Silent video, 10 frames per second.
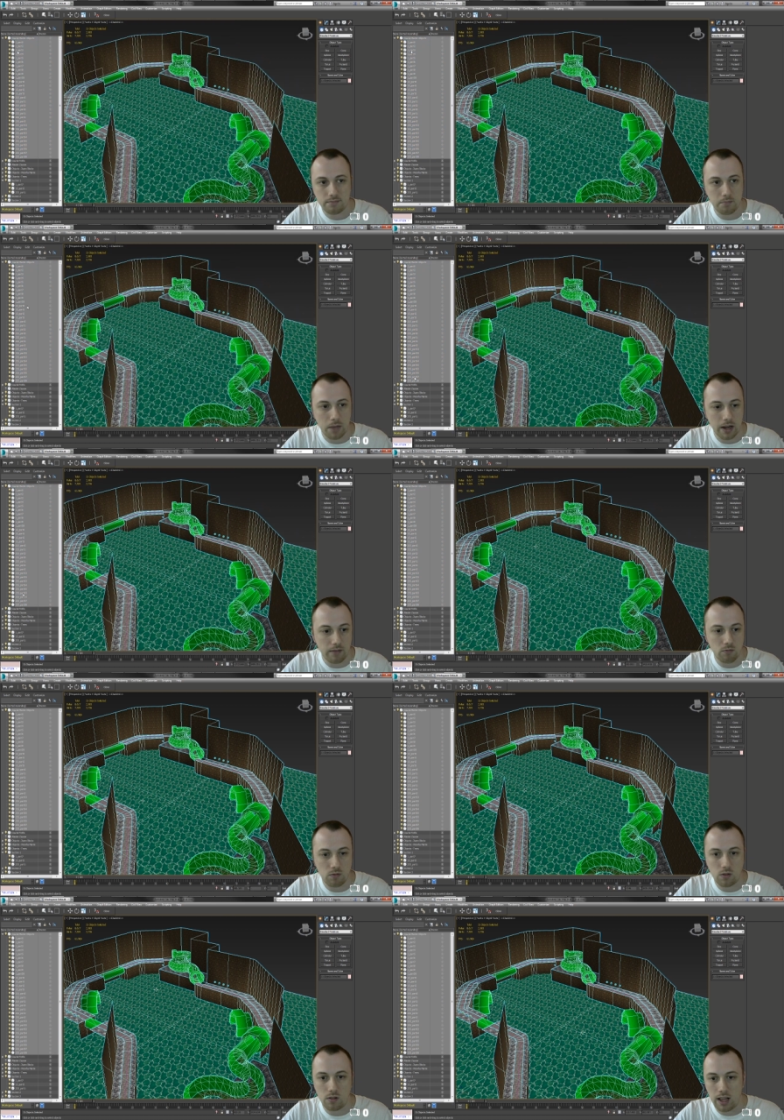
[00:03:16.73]
my
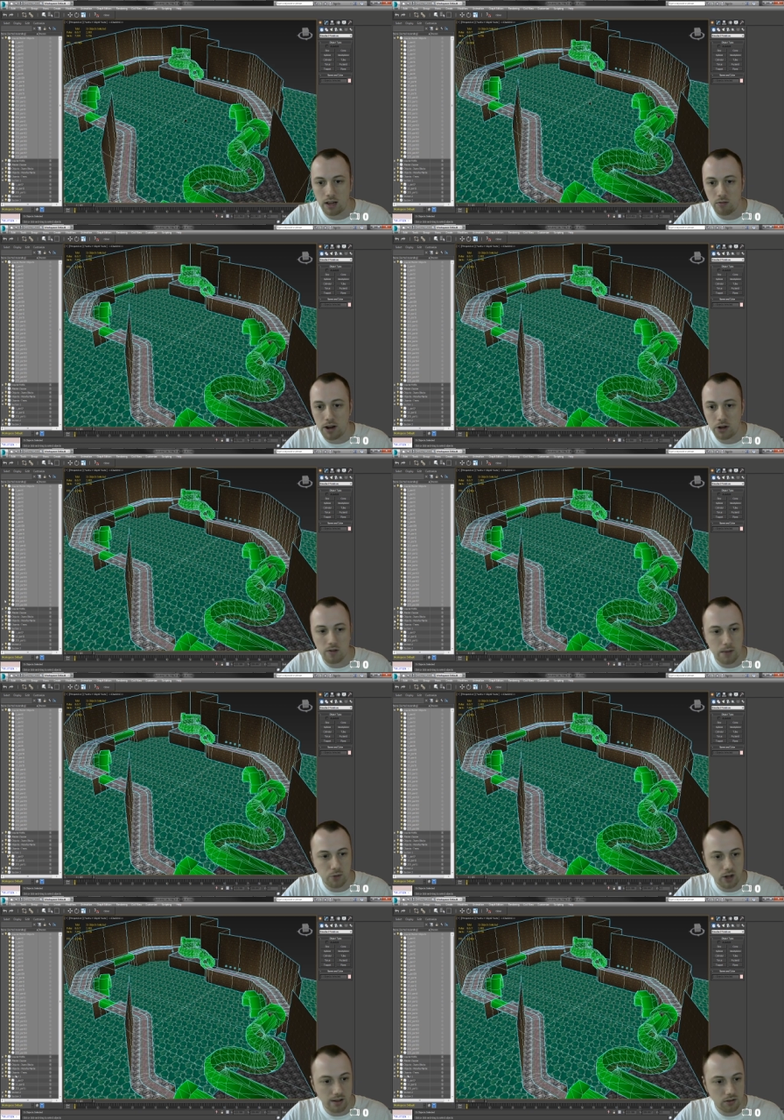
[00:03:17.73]
uh, render
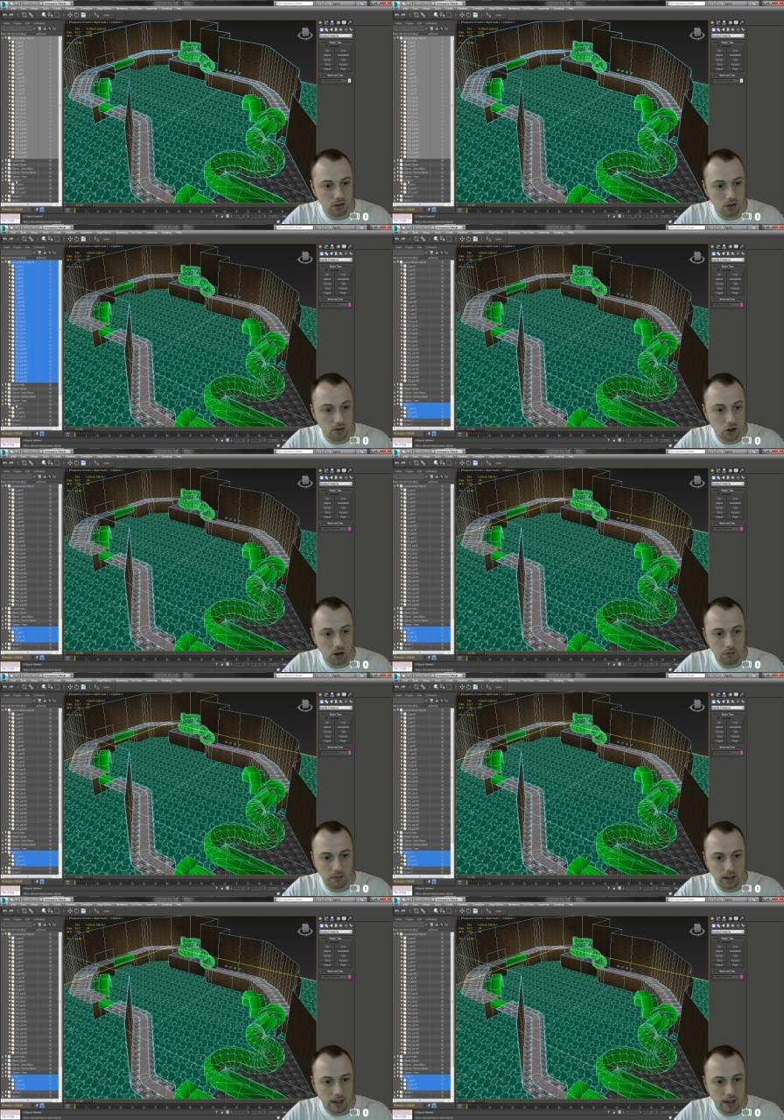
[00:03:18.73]
objects
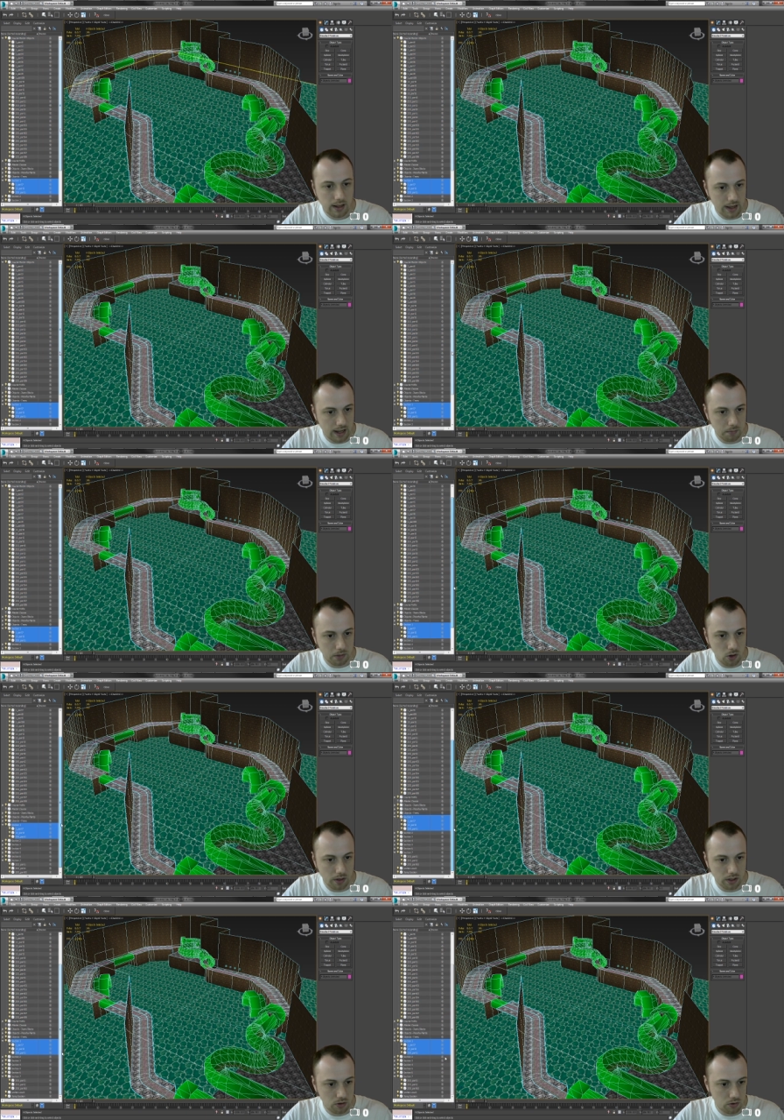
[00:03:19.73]
shown. And I'm
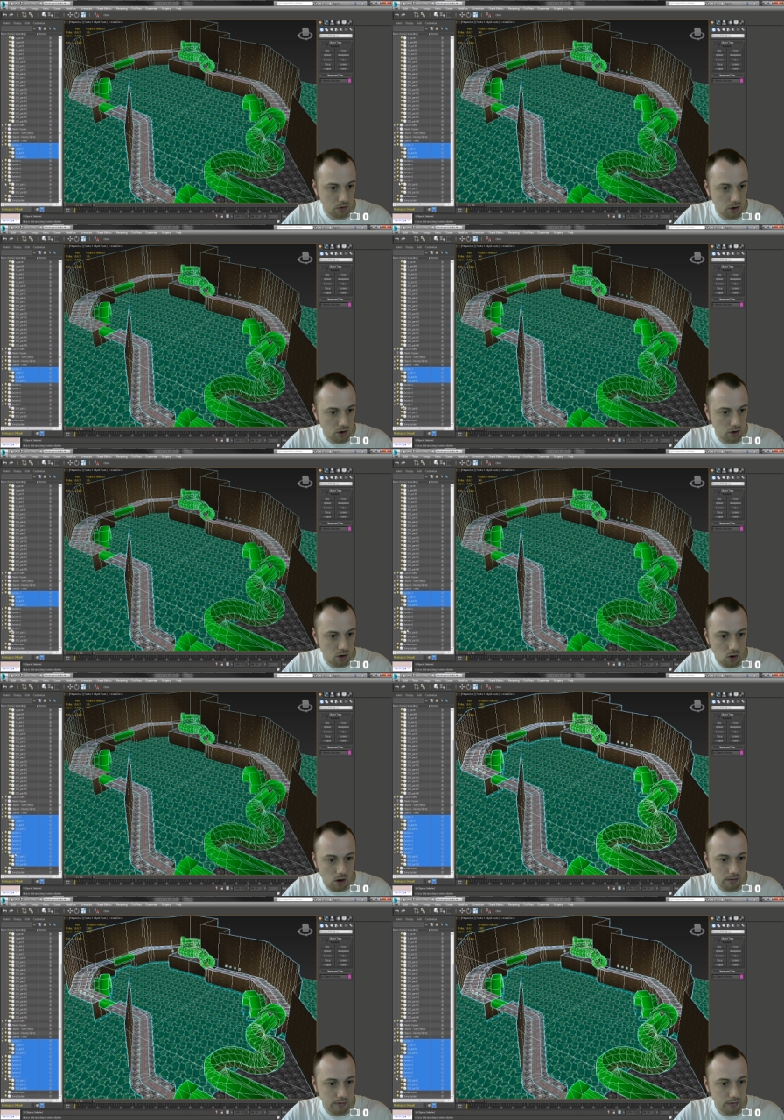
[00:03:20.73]
going to turn
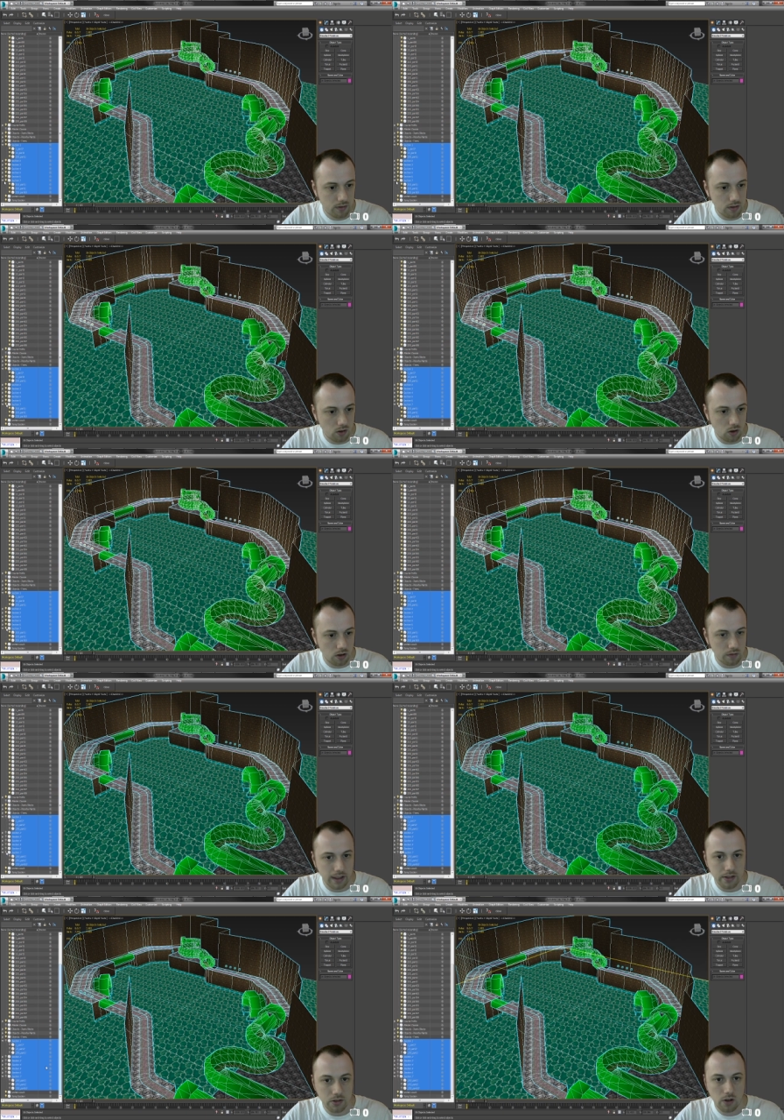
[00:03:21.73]
off all of
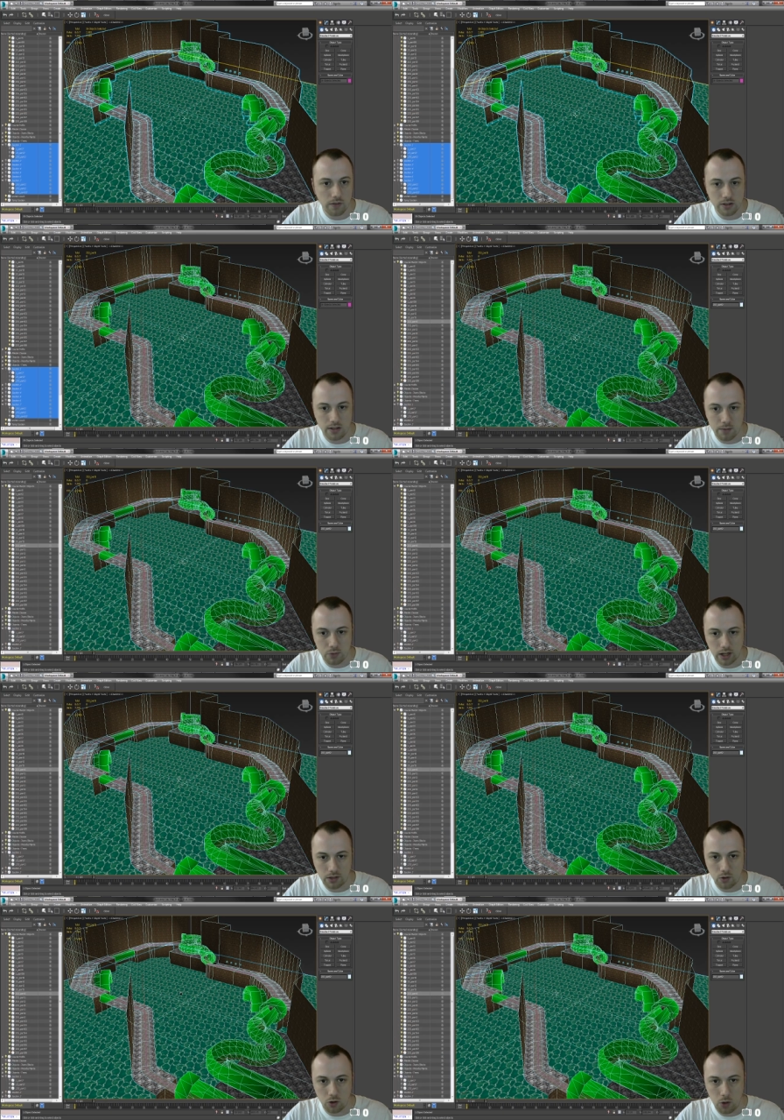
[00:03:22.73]
the surface
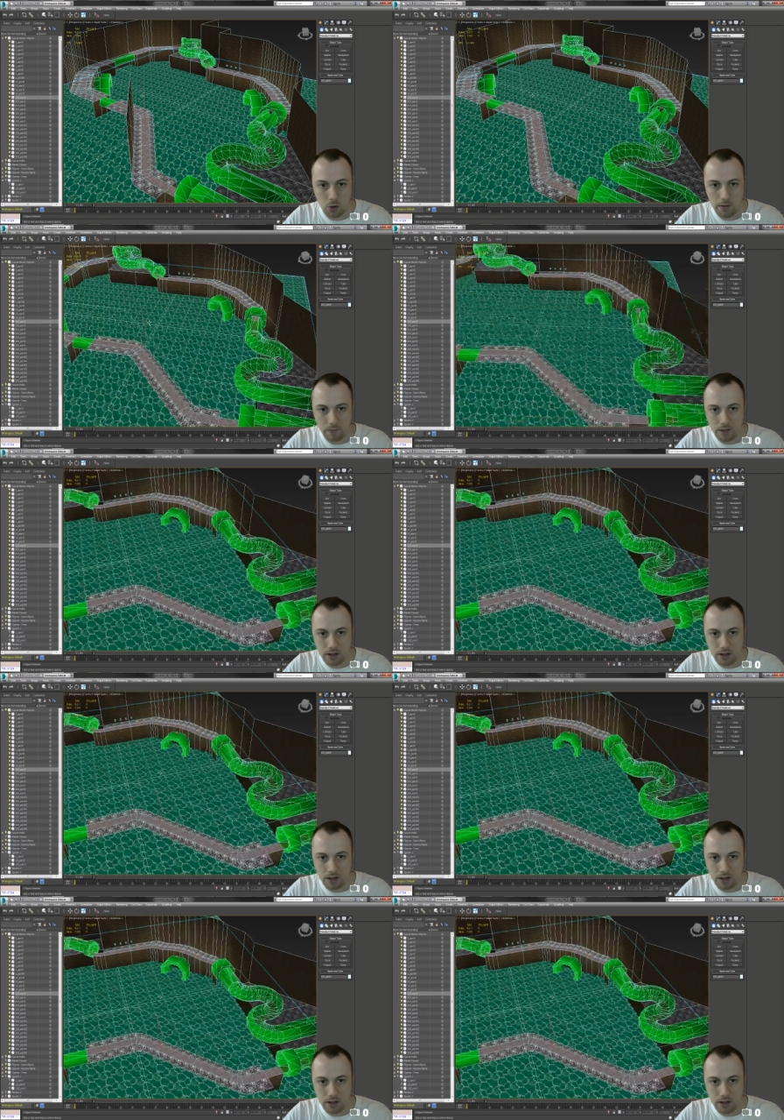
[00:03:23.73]
objects for a moment.